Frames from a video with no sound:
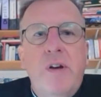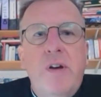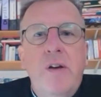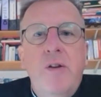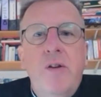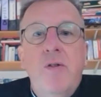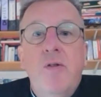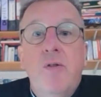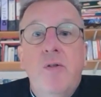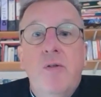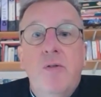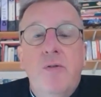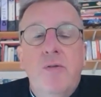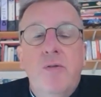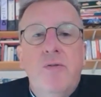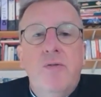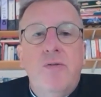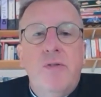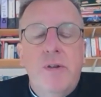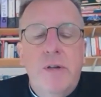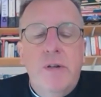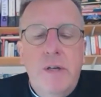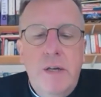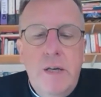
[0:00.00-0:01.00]

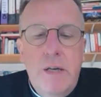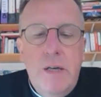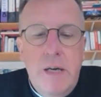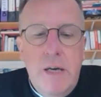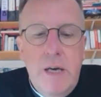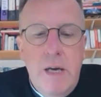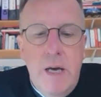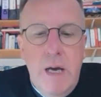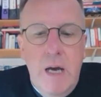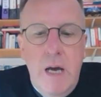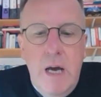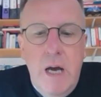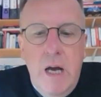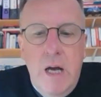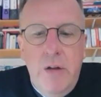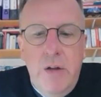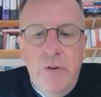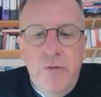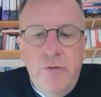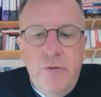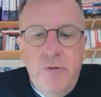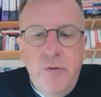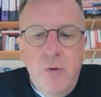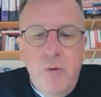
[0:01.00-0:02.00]
used. And
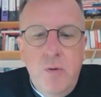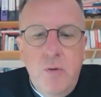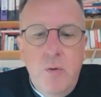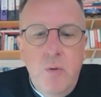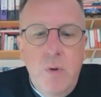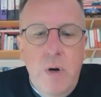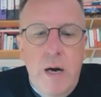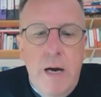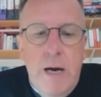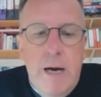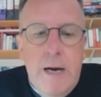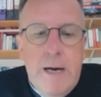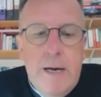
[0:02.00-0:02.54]
so